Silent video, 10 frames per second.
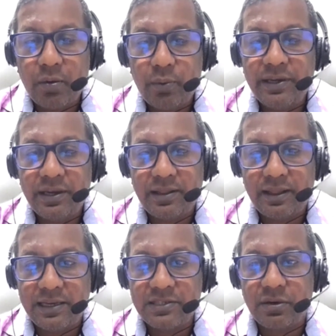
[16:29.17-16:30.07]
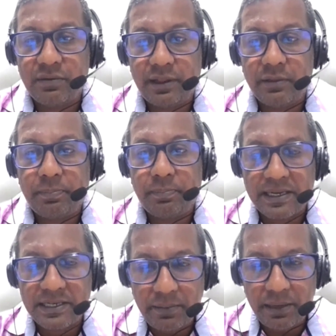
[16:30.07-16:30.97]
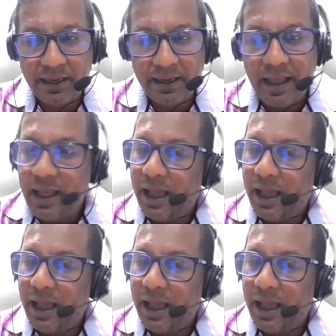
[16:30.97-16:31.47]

we did things over the pandemic,